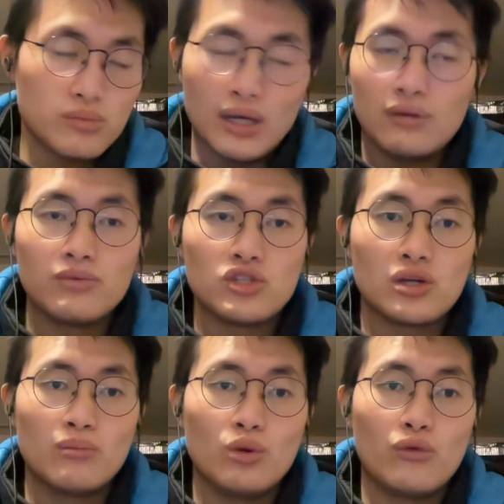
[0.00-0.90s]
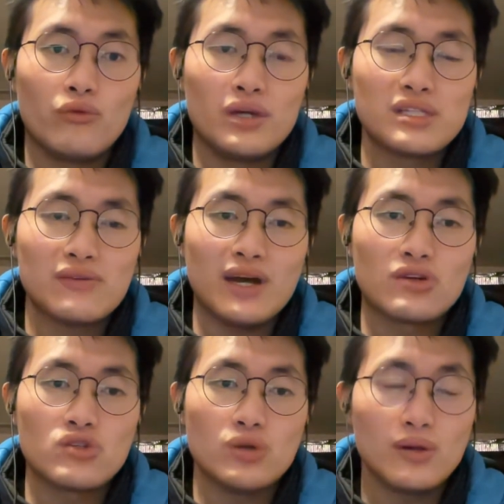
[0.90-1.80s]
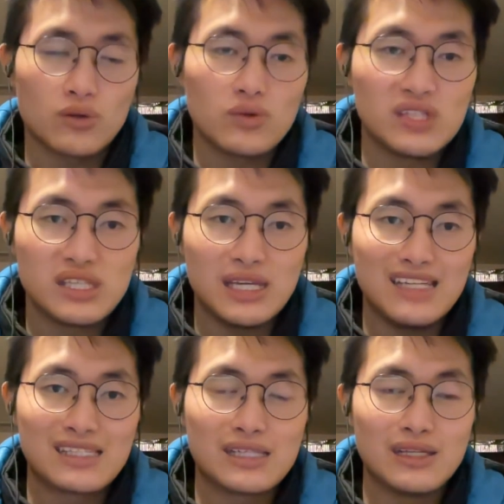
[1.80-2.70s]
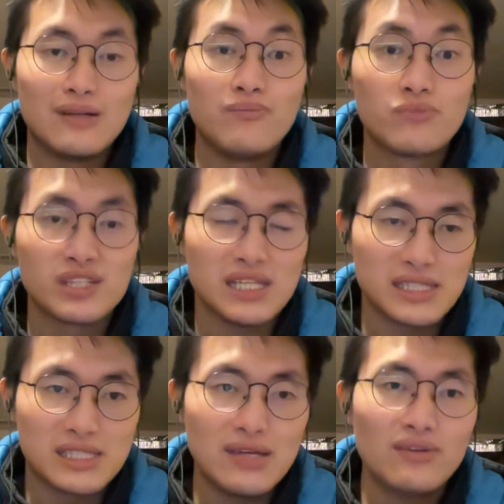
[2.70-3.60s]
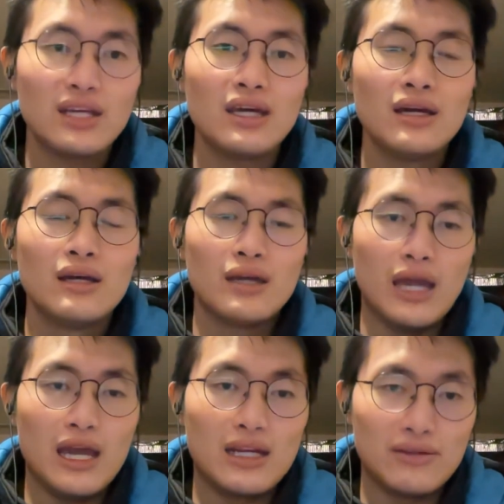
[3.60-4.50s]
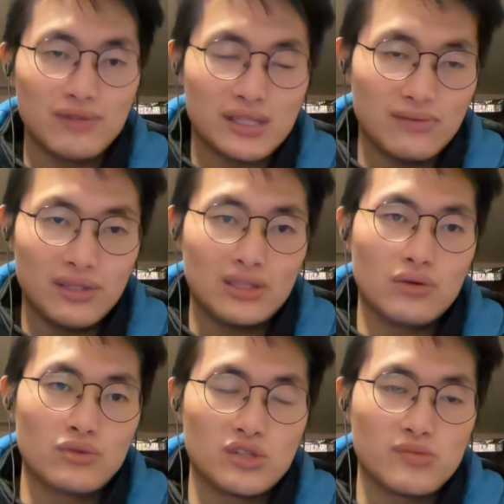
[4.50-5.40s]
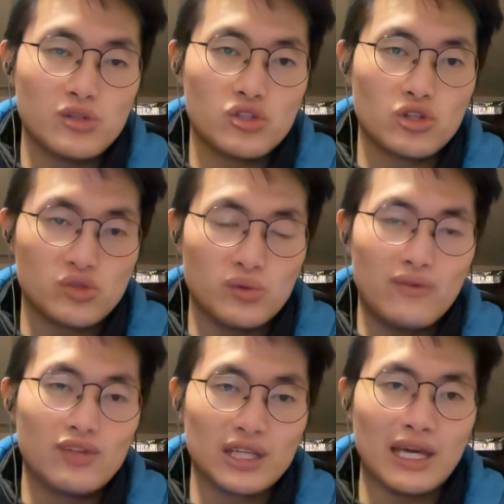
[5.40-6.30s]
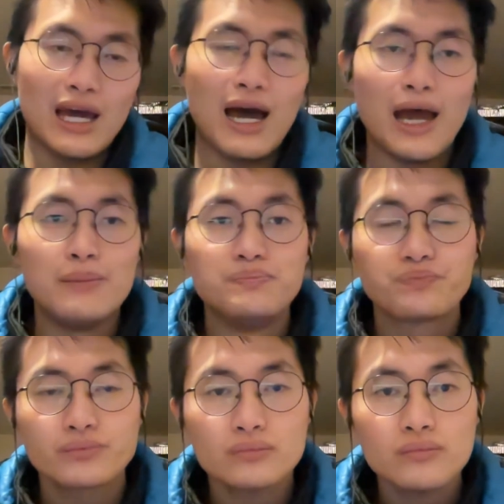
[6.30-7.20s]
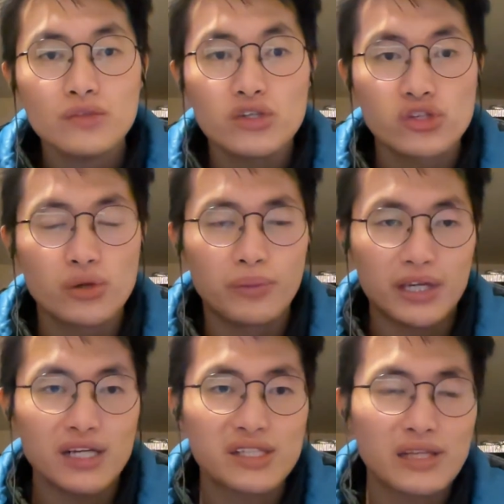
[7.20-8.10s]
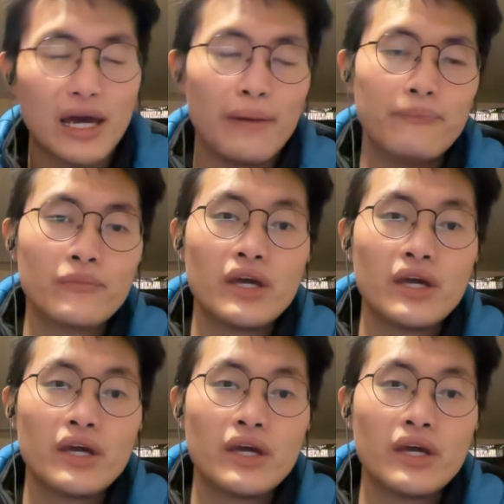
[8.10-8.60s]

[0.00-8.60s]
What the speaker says: I'll be sharing more ways of how to increase the insulin sensitivity and effectively lowering those blood sugars whenever they get high. So because of that,